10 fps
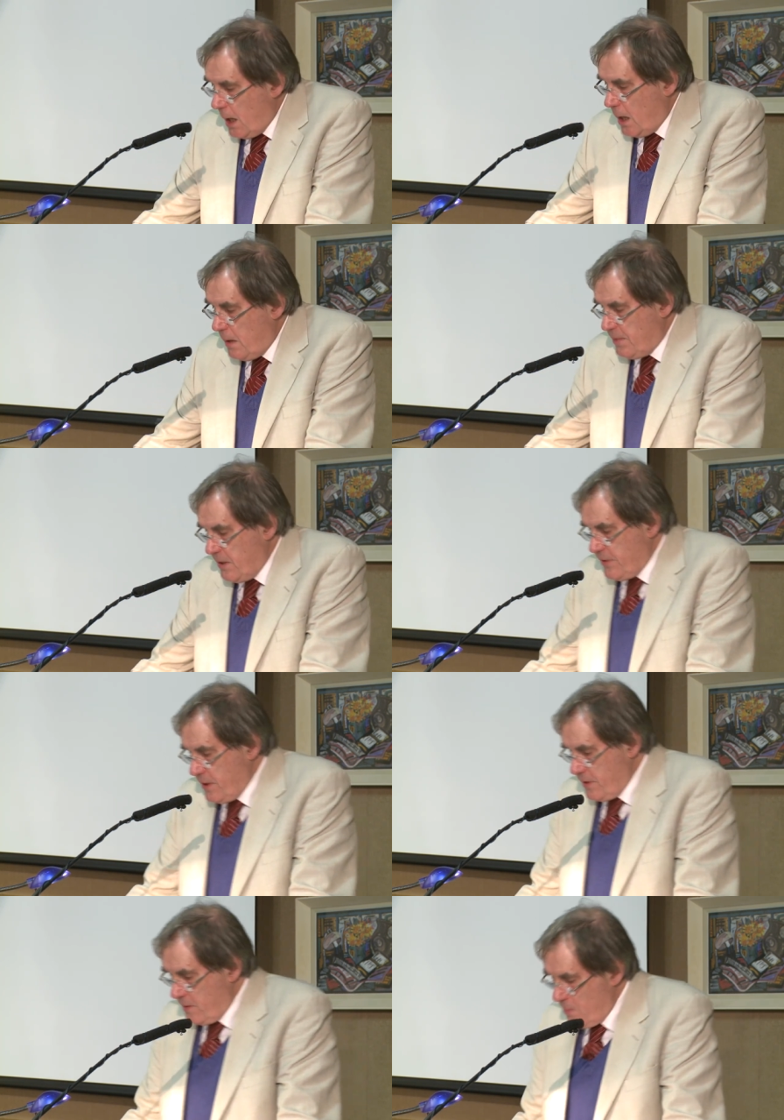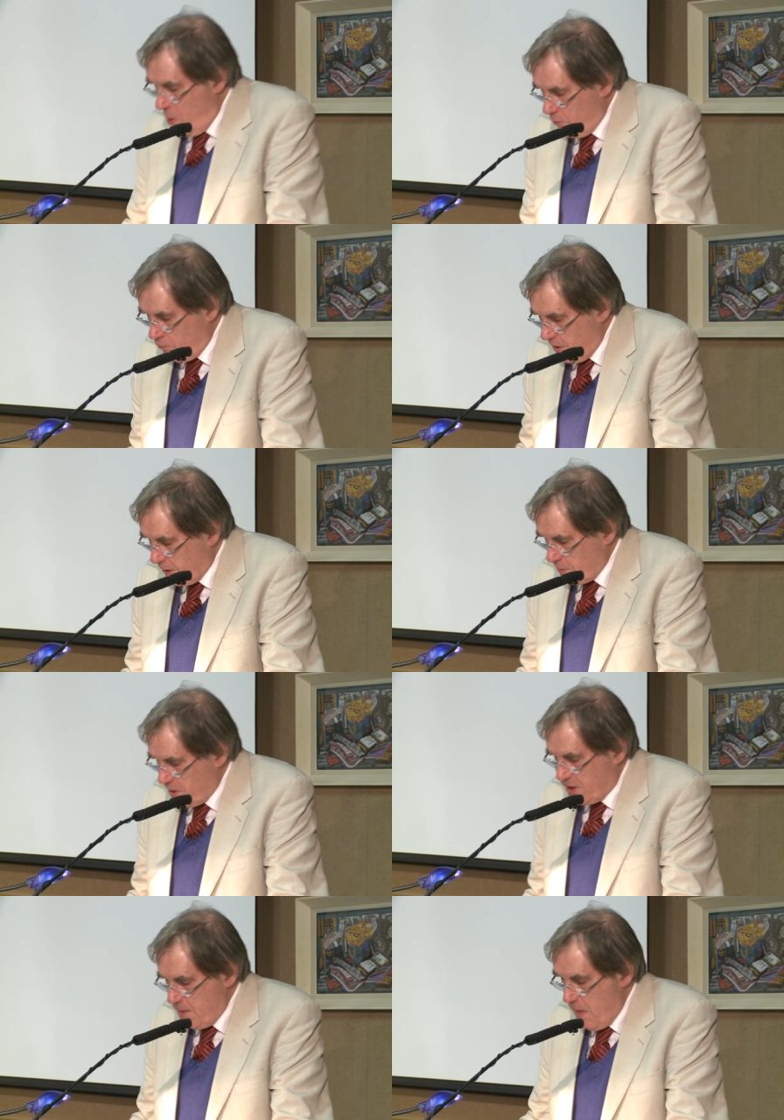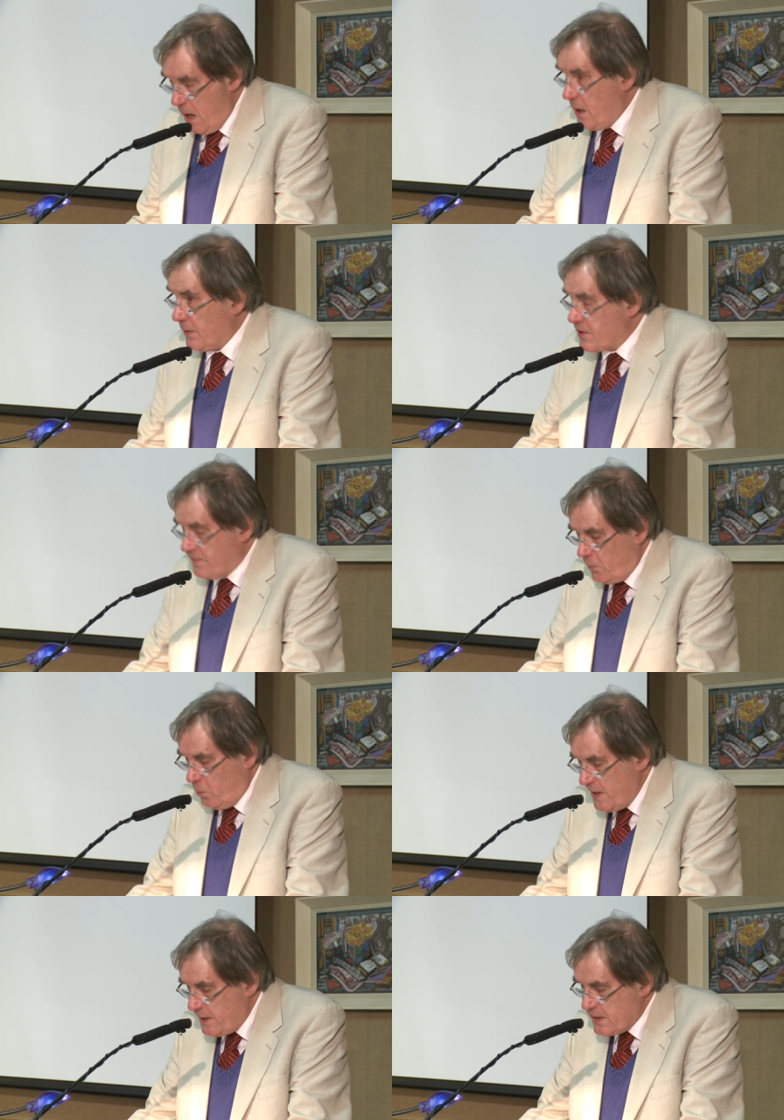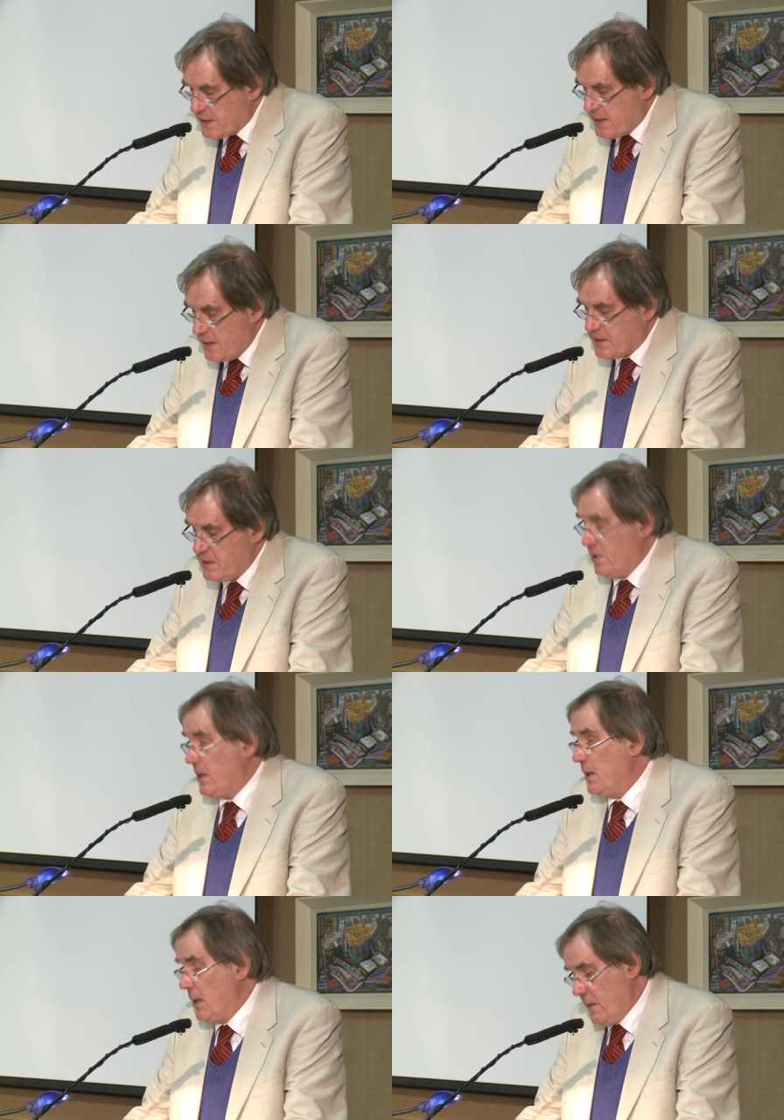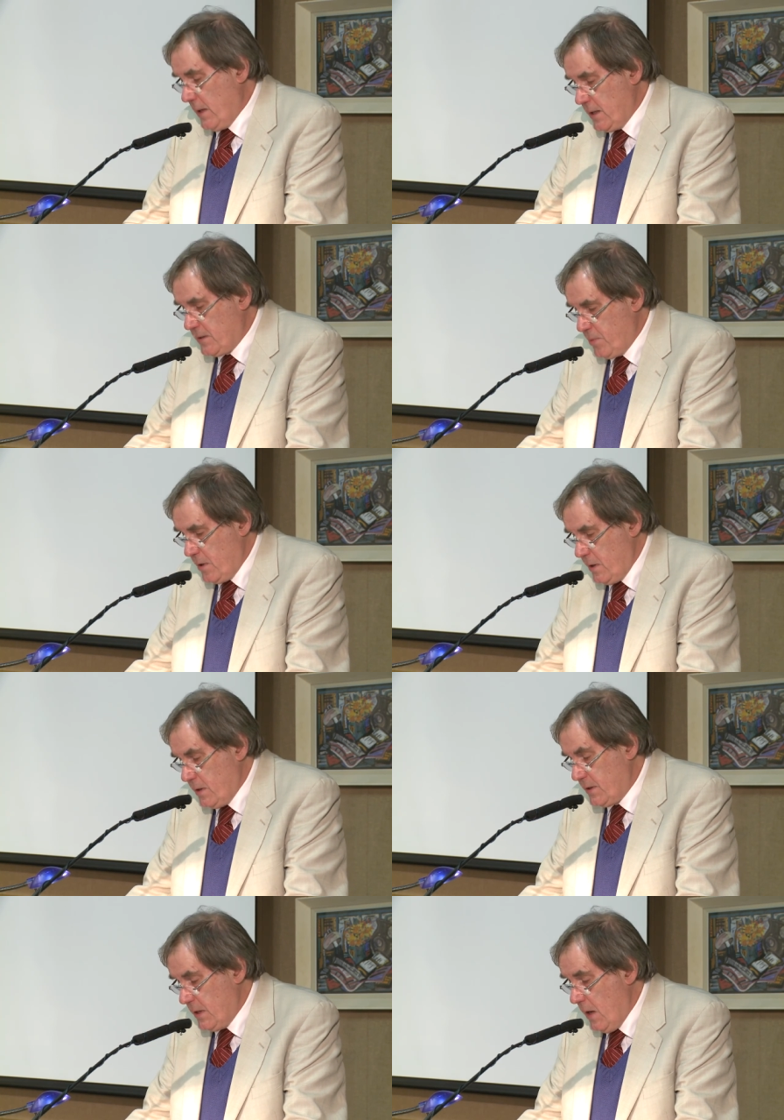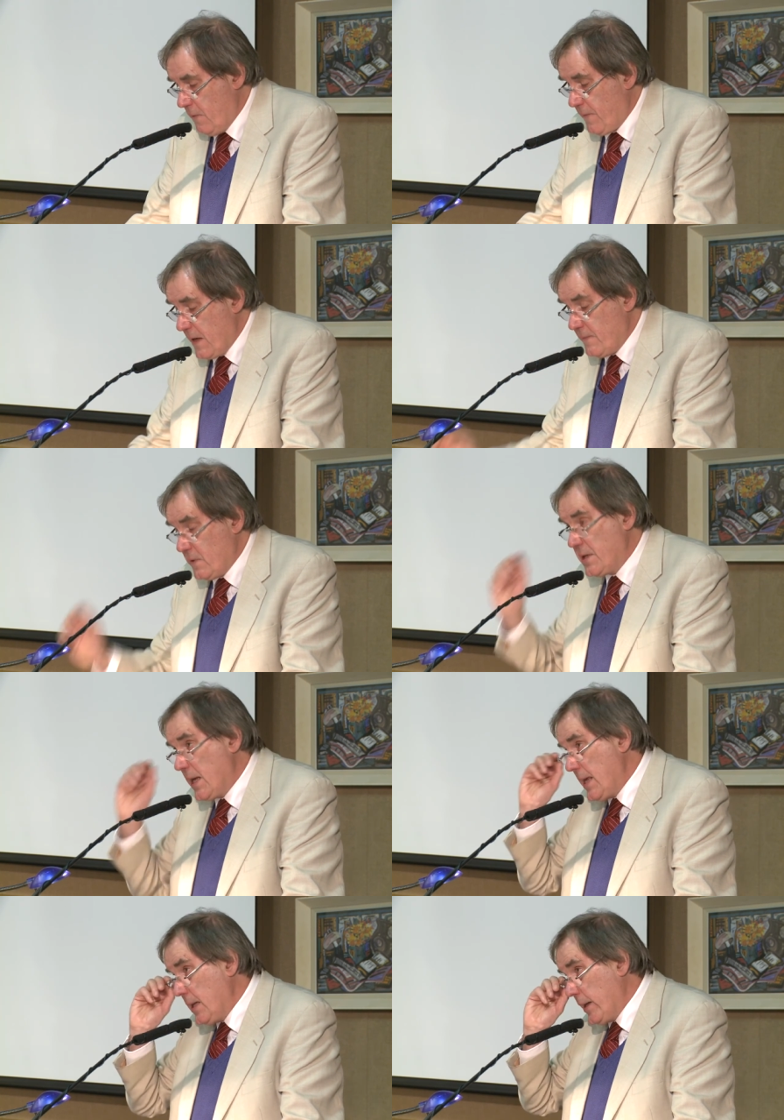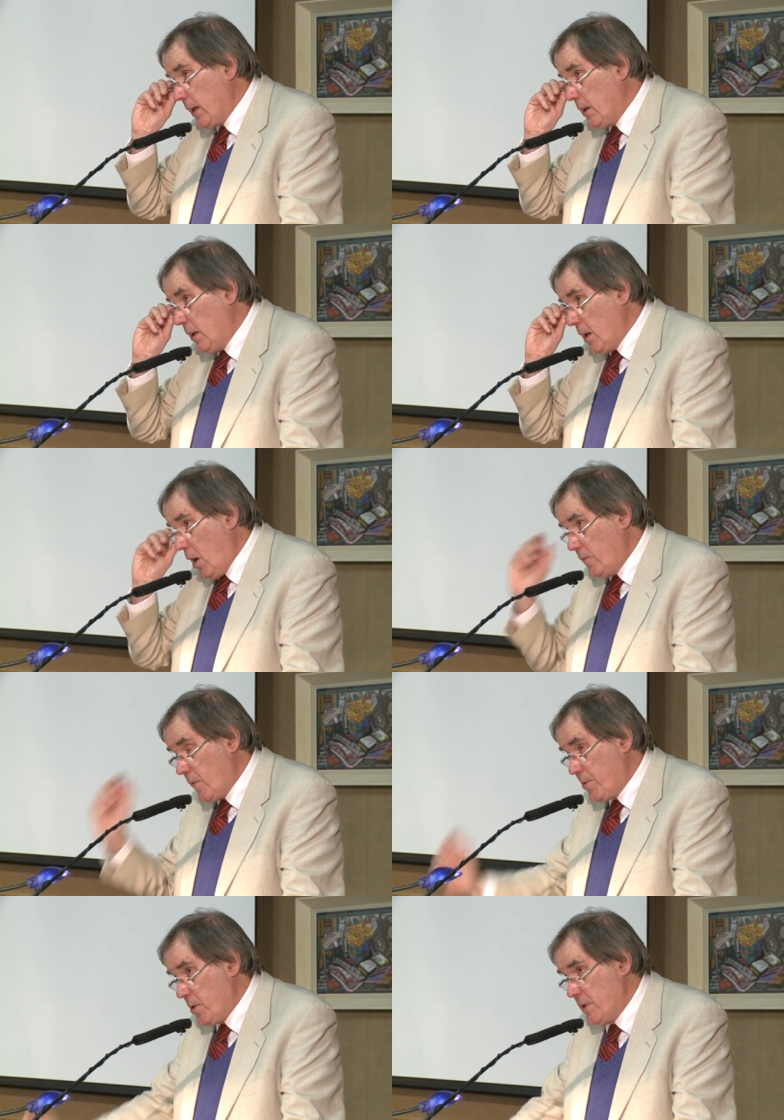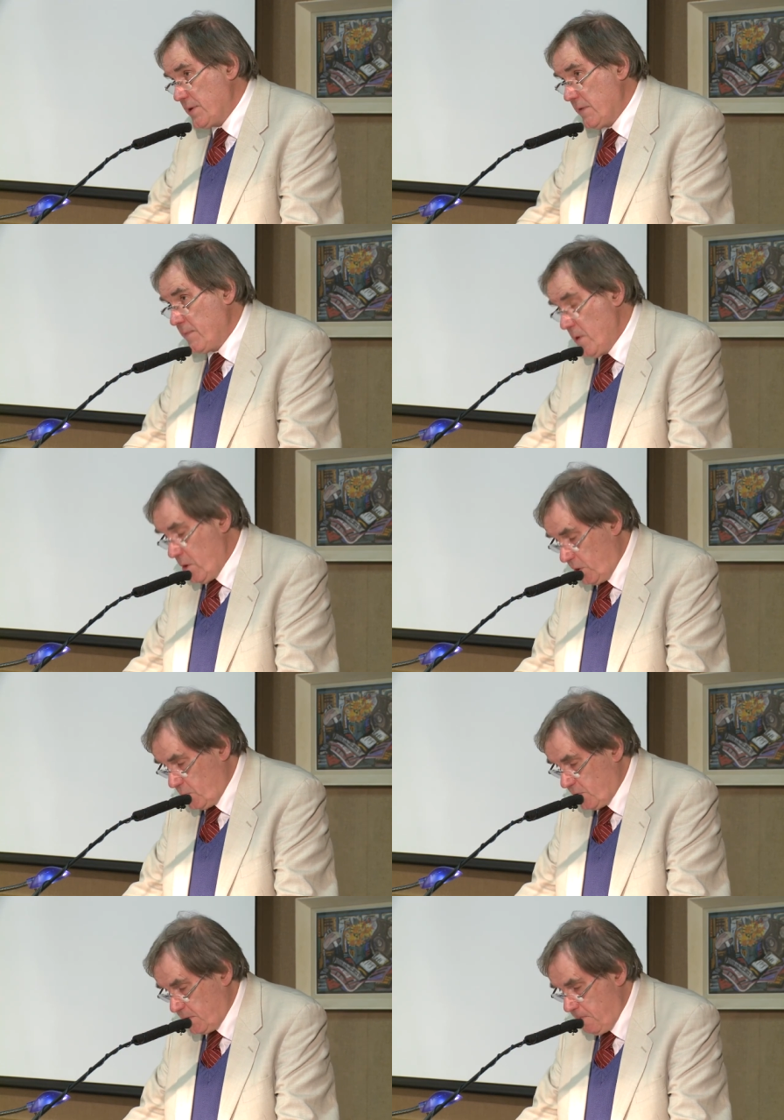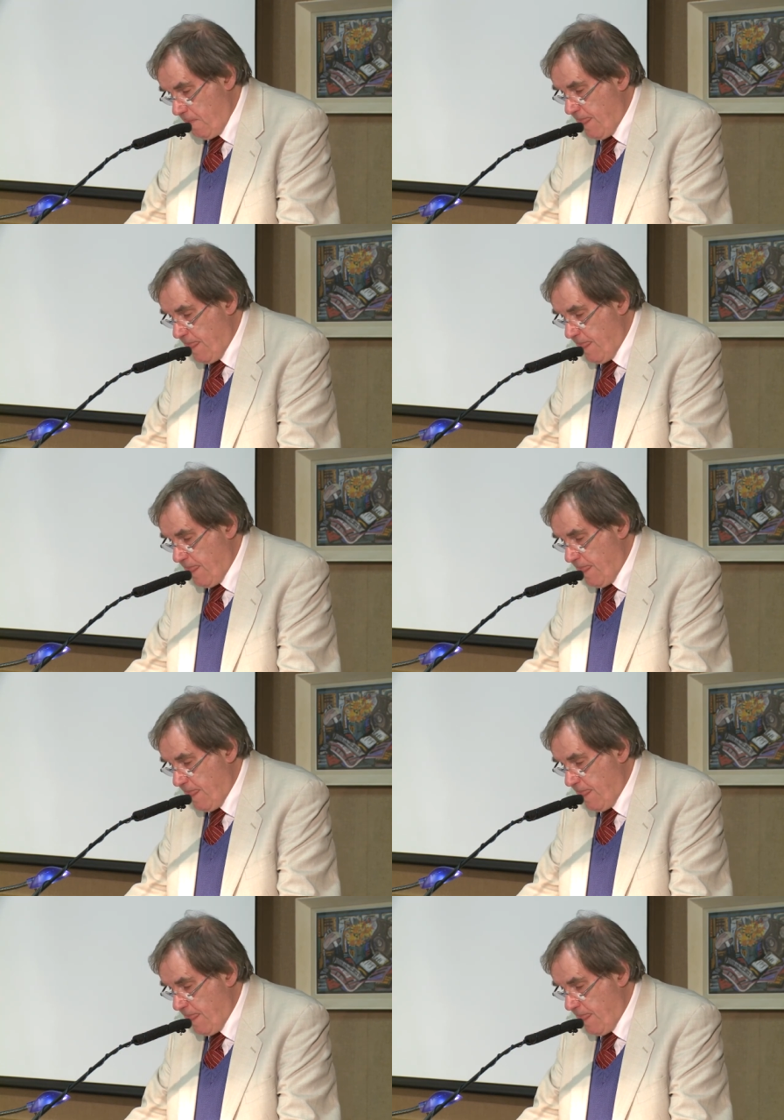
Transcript: uh, but that the more rigorous demands for witness testimony in the later period favoured healing over punitive miracles.